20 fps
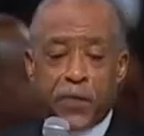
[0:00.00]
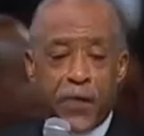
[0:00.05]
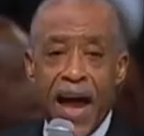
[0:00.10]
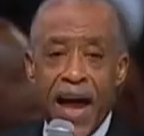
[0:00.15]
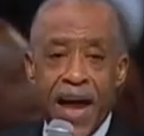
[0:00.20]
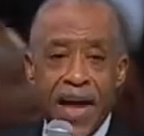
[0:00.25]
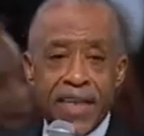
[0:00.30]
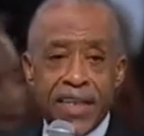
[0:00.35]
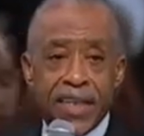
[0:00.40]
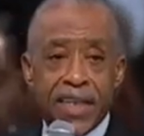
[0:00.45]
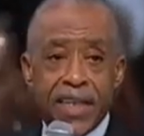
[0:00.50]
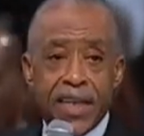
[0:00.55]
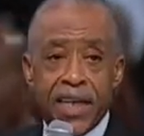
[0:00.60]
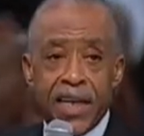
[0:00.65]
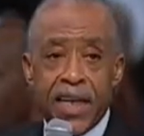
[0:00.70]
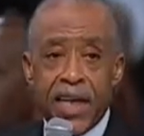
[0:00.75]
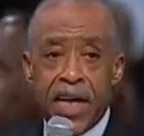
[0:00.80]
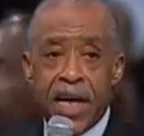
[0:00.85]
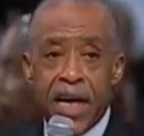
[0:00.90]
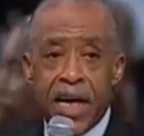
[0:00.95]
fight.
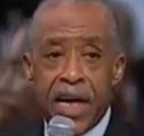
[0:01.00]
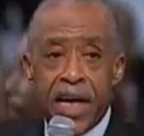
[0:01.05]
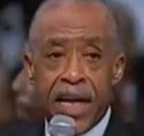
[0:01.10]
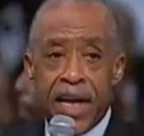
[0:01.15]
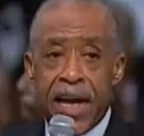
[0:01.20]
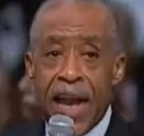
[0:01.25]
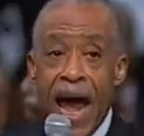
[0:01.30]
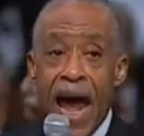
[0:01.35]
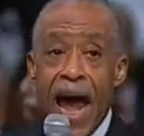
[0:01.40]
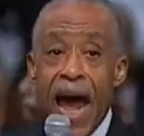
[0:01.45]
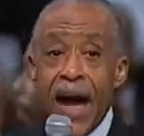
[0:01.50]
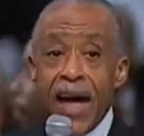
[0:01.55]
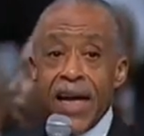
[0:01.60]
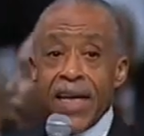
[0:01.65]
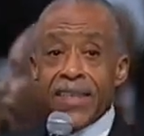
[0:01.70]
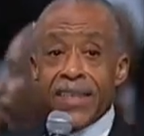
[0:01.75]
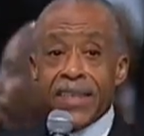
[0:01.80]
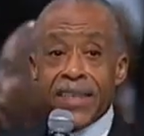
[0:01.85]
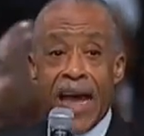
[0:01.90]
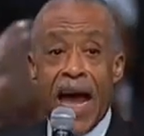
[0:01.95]
Now
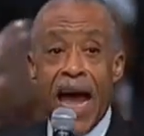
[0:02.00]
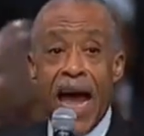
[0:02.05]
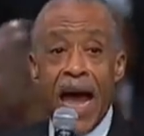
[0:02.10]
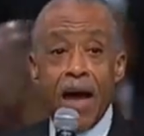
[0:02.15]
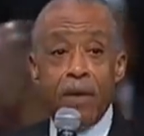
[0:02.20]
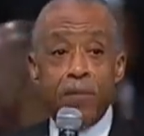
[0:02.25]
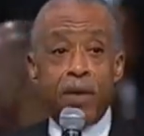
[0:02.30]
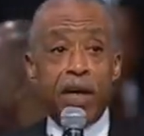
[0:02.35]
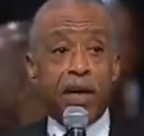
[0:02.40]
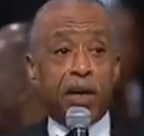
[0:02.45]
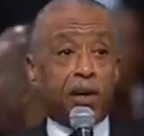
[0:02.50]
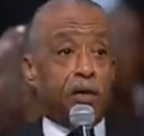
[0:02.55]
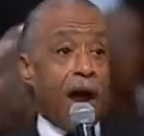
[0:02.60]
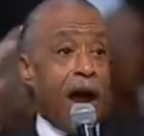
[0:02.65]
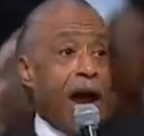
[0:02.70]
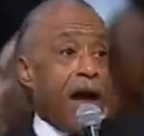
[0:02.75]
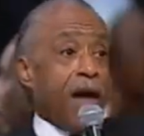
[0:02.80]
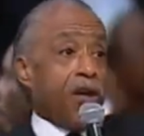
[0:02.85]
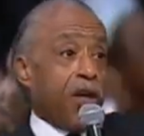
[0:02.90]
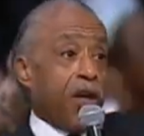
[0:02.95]
it's time to
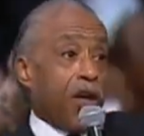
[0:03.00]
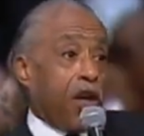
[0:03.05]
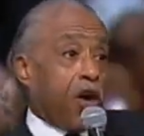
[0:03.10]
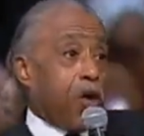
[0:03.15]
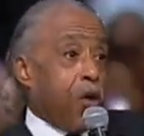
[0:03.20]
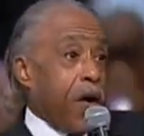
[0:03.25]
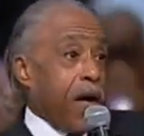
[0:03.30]
crown the